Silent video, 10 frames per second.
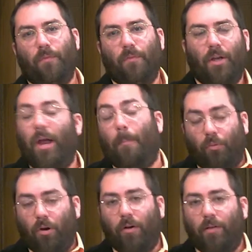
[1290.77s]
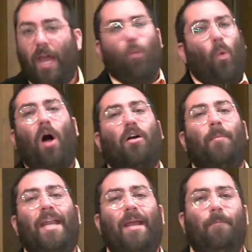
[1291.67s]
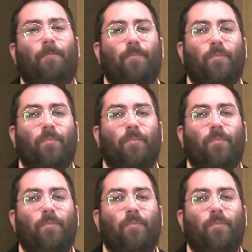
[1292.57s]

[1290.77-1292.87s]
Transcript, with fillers: their emperor and, and welcome him in.